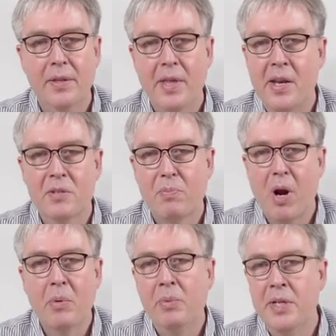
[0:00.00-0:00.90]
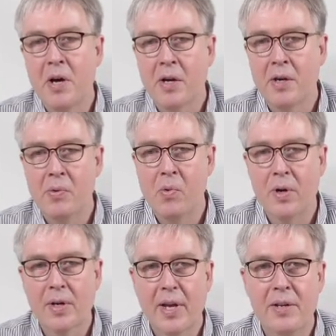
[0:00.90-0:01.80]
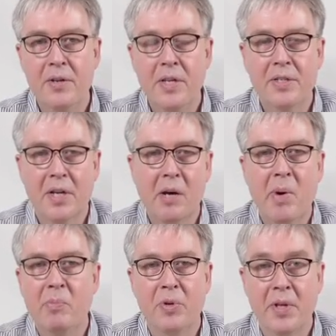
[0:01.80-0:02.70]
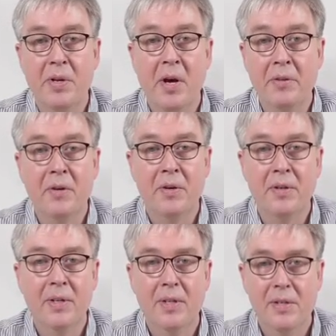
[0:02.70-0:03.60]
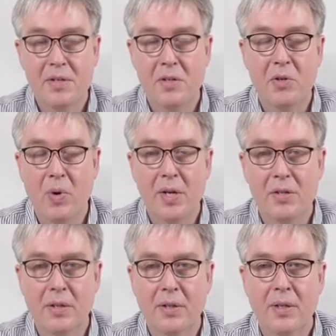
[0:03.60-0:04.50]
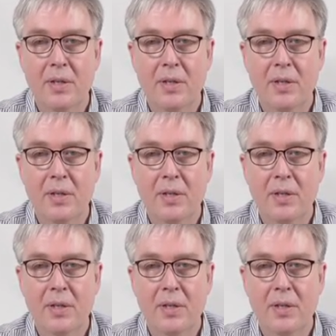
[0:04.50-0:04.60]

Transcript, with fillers: then it's probably not going to work and you need to come up with another situation.